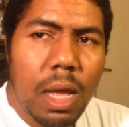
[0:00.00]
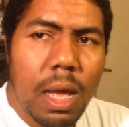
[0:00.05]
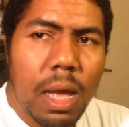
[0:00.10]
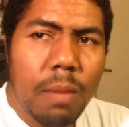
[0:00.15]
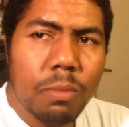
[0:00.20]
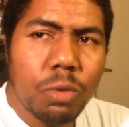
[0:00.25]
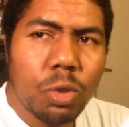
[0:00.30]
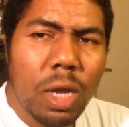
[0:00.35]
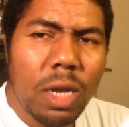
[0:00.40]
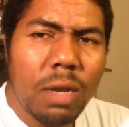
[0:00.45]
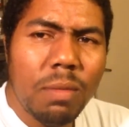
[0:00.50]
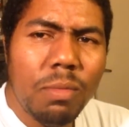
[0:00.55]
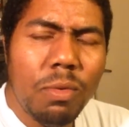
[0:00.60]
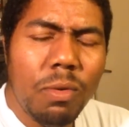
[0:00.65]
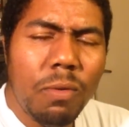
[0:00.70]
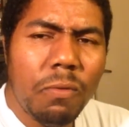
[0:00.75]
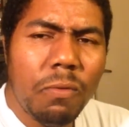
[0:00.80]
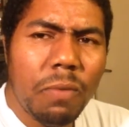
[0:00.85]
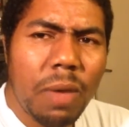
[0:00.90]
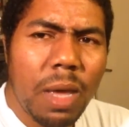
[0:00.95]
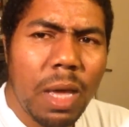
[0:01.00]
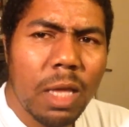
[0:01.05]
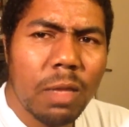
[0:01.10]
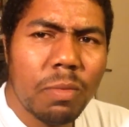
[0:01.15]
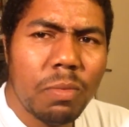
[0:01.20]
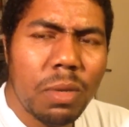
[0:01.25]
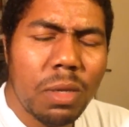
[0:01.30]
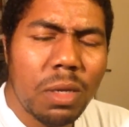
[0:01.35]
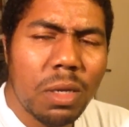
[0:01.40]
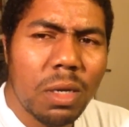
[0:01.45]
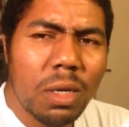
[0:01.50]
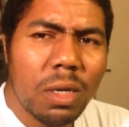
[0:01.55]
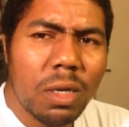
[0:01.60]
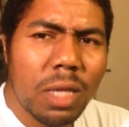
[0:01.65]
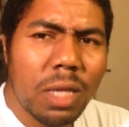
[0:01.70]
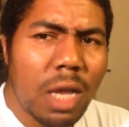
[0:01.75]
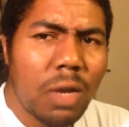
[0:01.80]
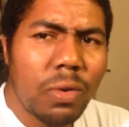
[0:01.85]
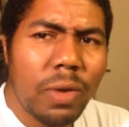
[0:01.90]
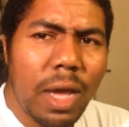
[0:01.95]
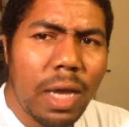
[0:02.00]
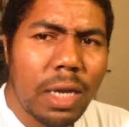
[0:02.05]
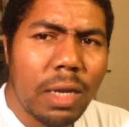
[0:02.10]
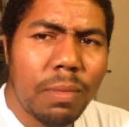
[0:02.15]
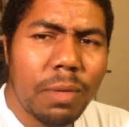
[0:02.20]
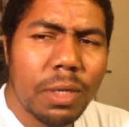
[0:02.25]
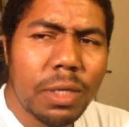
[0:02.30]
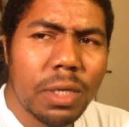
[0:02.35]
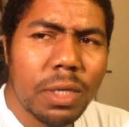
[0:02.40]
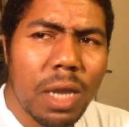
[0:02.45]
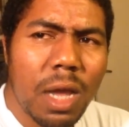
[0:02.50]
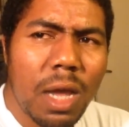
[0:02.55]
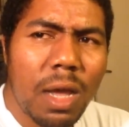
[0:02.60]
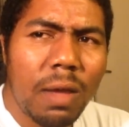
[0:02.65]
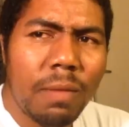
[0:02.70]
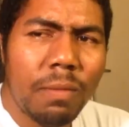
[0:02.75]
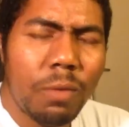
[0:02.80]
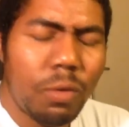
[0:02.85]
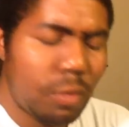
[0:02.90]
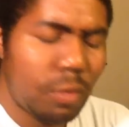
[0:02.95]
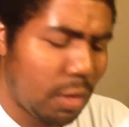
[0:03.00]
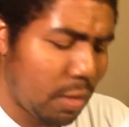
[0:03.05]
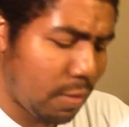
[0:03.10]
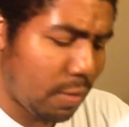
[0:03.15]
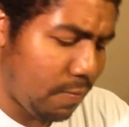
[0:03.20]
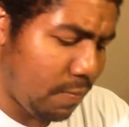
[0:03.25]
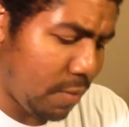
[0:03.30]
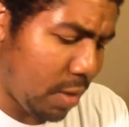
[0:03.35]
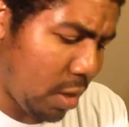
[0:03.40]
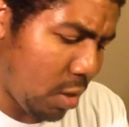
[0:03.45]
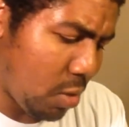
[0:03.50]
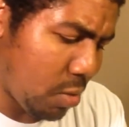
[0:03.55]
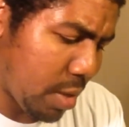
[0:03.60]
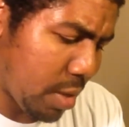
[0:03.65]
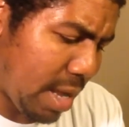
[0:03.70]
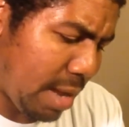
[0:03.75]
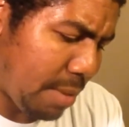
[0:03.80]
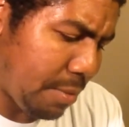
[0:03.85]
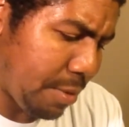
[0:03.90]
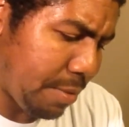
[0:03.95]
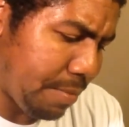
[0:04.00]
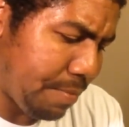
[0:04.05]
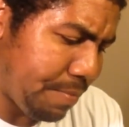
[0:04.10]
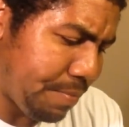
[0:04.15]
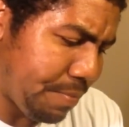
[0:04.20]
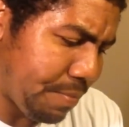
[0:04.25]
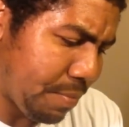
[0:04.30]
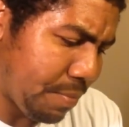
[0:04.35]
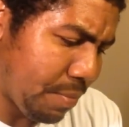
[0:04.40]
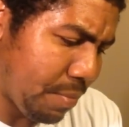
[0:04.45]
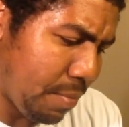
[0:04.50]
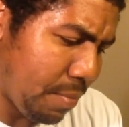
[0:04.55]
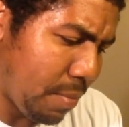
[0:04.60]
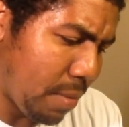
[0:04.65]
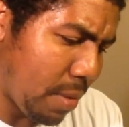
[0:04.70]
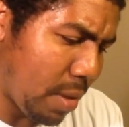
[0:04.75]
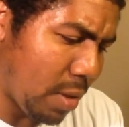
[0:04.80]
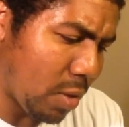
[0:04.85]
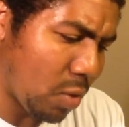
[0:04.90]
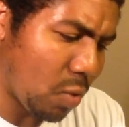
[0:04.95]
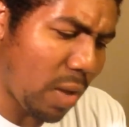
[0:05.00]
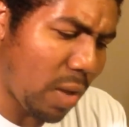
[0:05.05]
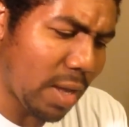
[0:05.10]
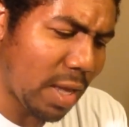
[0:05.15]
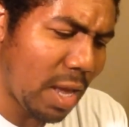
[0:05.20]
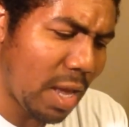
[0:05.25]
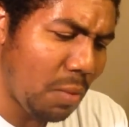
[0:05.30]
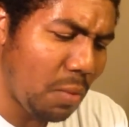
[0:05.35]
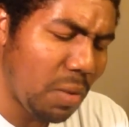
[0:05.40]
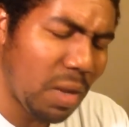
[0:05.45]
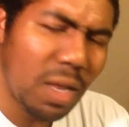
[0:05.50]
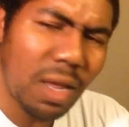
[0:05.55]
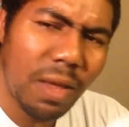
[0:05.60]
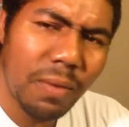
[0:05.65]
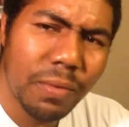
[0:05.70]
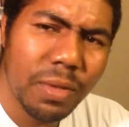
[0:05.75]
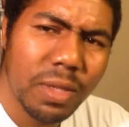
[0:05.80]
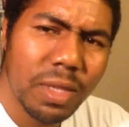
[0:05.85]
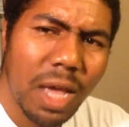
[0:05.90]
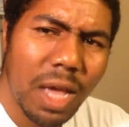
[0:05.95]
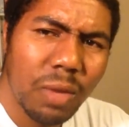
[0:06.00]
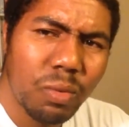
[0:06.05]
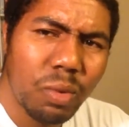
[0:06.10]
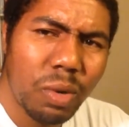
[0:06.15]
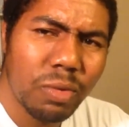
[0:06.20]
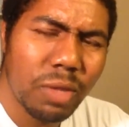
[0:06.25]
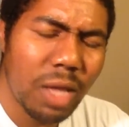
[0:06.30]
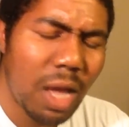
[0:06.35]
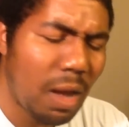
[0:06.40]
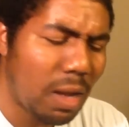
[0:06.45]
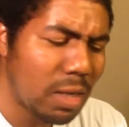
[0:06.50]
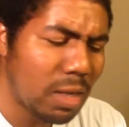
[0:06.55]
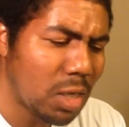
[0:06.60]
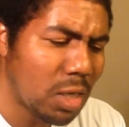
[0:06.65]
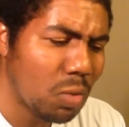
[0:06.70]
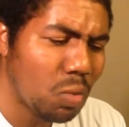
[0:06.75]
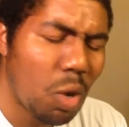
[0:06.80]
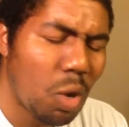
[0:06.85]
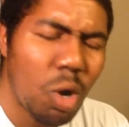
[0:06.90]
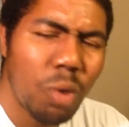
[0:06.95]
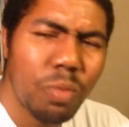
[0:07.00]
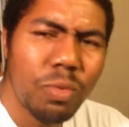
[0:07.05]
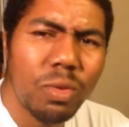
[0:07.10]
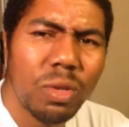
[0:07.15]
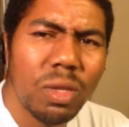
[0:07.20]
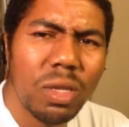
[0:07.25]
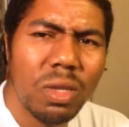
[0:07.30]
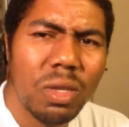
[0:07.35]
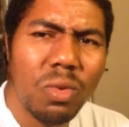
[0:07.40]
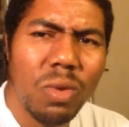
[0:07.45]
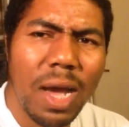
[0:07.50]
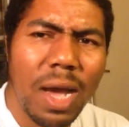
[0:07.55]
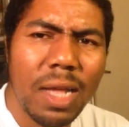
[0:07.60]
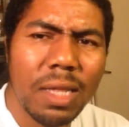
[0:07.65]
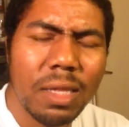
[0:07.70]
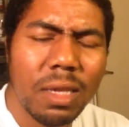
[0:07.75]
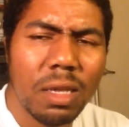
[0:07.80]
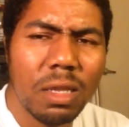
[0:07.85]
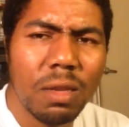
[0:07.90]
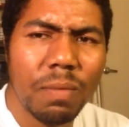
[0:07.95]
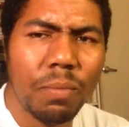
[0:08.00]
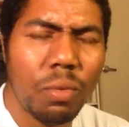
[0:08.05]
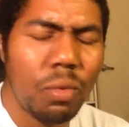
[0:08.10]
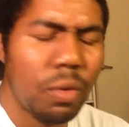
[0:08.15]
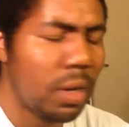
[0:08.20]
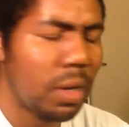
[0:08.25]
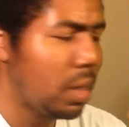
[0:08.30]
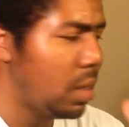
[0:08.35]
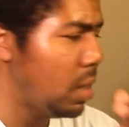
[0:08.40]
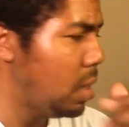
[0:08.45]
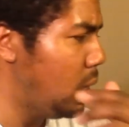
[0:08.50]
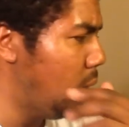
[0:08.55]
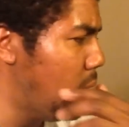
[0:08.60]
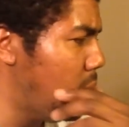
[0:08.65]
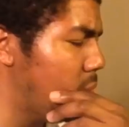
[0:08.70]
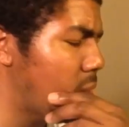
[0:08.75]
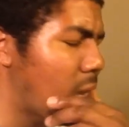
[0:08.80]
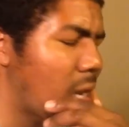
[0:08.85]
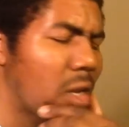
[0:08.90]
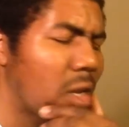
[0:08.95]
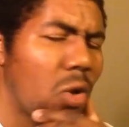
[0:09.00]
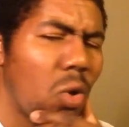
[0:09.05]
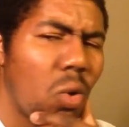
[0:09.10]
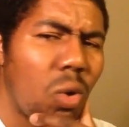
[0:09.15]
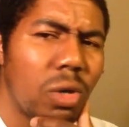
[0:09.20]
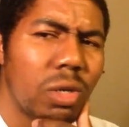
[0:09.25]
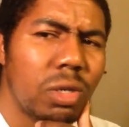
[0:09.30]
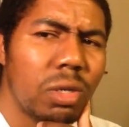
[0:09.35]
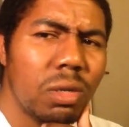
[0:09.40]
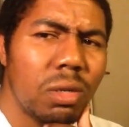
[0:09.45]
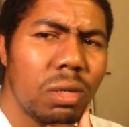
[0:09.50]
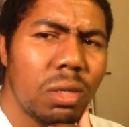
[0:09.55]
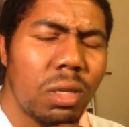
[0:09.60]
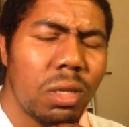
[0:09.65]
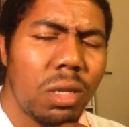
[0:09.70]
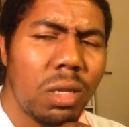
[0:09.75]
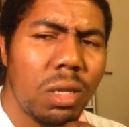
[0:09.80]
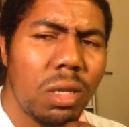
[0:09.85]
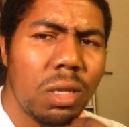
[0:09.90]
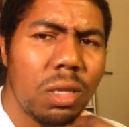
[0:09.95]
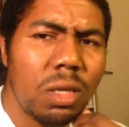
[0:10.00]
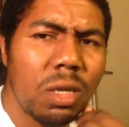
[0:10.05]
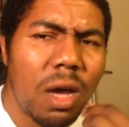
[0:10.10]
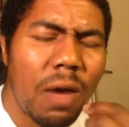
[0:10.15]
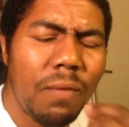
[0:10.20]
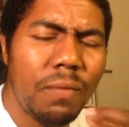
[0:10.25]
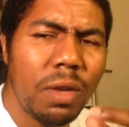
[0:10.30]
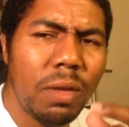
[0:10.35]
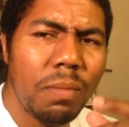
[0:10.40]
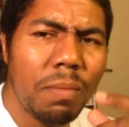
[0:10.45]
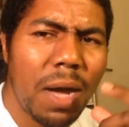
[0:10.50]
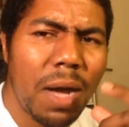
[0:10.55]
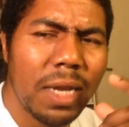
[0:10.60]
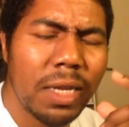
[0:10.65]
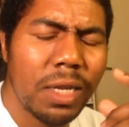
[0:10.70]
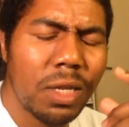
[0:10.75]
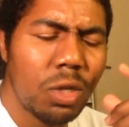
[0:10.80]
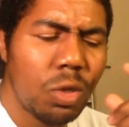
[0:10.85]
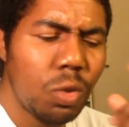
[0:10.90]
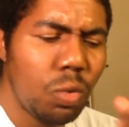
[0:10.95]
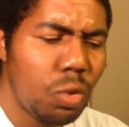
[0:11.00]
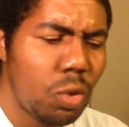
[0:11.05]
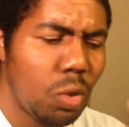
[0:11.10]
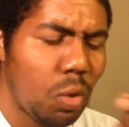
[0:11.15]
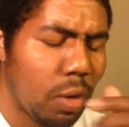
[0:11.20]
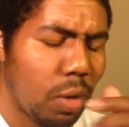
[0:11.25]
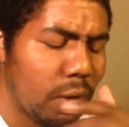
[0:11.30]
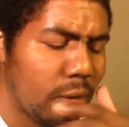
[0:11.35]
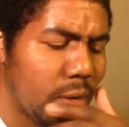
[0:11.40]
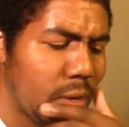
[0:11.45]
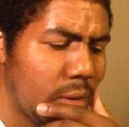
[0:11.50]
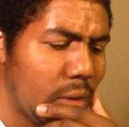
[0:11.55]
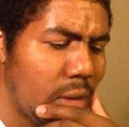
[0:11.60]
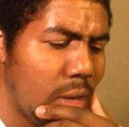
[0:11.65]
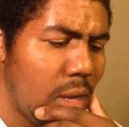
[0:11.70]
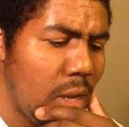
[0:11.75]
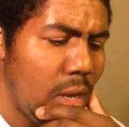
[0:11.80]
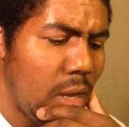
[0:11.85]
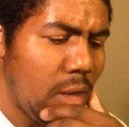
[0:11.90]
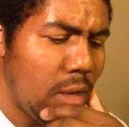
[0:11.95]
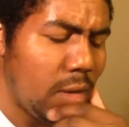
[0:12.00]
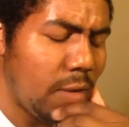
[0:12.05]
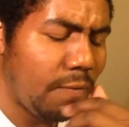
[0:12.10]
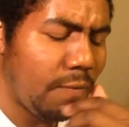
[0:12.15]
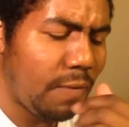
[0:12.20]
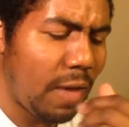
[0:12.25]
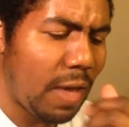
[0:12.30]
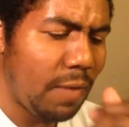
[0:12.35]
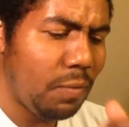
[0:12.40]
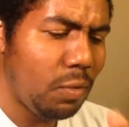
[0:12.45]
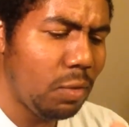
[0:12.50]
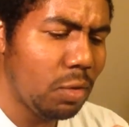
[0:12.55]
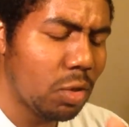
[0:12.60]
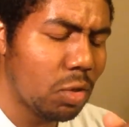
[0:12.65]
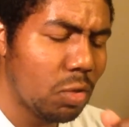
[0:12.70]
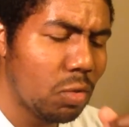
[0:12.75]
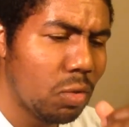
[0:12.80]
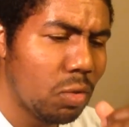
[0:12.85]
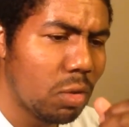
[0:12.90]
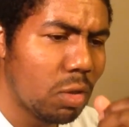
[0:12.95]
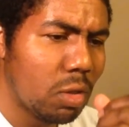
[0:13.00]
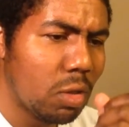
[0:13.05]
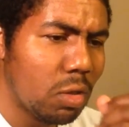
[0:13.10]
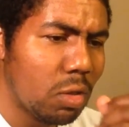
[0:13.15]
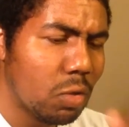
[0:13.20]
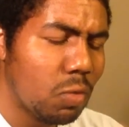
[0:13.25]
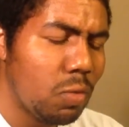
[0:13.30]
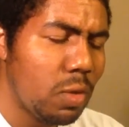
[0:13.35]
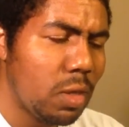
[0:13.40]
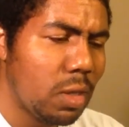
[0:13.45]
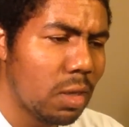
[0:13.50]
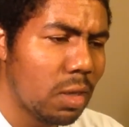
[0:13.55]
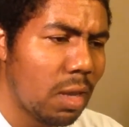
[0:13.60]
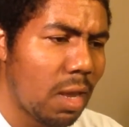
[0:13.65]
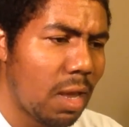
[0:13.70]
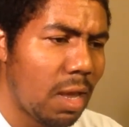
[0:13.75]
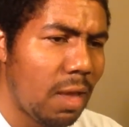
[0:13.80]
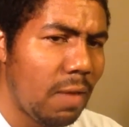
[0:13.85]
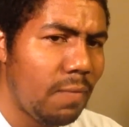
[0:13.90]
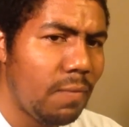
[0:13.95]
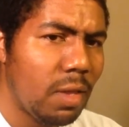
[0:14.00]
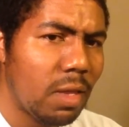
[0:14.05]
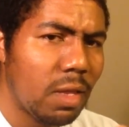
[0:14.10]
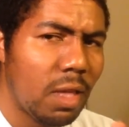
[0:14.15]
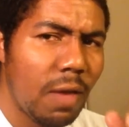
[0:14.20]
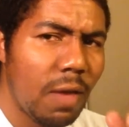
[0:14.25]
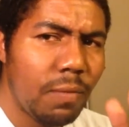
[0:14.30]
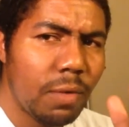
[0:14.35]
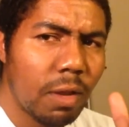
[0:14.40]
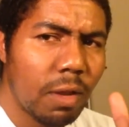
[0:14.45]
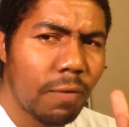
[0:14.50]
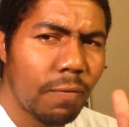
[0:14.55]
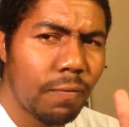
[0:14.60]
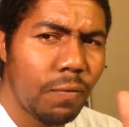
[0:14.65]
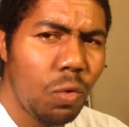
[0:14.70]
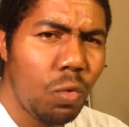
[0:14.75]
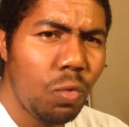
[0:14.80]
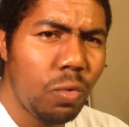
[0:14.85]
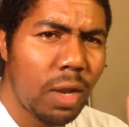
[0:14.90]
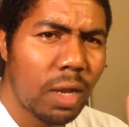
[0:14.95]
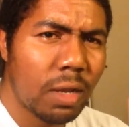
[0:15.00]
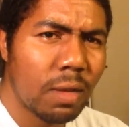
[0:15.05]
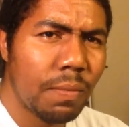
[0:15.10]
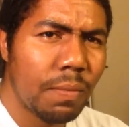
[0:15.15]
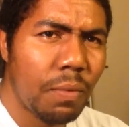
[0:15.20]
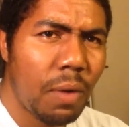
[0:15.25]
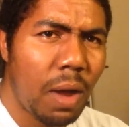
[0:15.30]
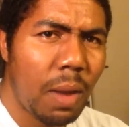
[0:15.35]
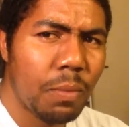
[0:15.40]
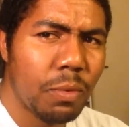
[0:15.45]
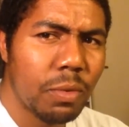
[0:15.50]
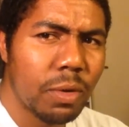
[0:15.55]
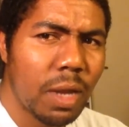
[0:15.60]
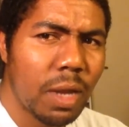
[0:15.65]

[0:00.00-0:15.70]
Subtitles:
I'm trying to move fast because I don't have that much time on this video camera. And so I can't really emphasize what I'm saying. I just want to hope you guys get the point. That according to the governing body in New York, the faithful and discreet slave is giving us food at the proper